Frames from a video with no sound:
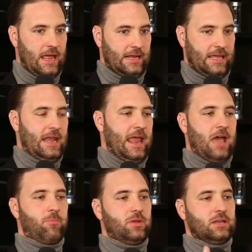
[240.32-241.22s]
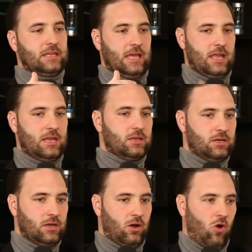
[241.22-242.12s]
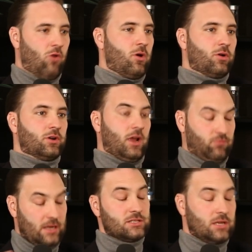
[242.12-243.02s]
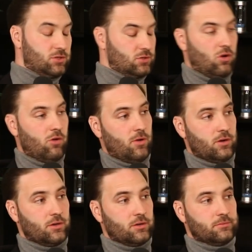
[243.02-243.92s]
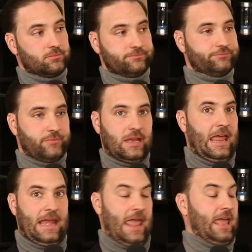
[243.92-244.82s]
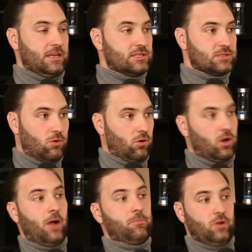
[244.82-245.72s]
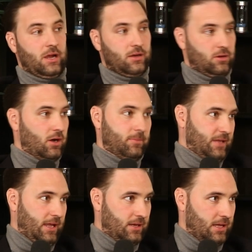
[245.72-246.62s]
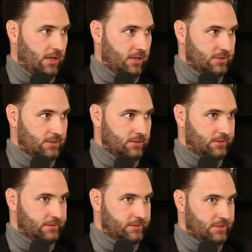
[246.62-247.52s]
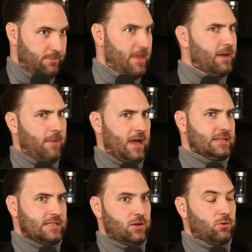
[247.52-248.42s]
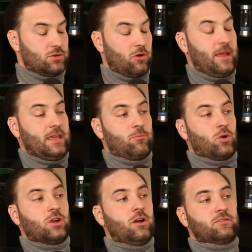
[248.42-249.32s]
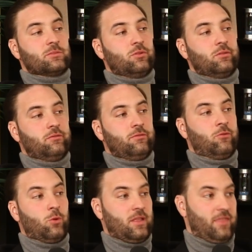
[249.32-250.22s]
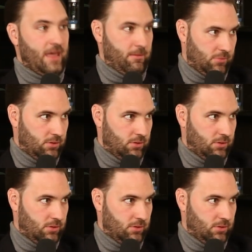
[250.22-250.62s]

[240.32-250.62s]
can happen? Can a residential homeowner enhance or upgrade or update to minimize that noise or make it more comfortable for them?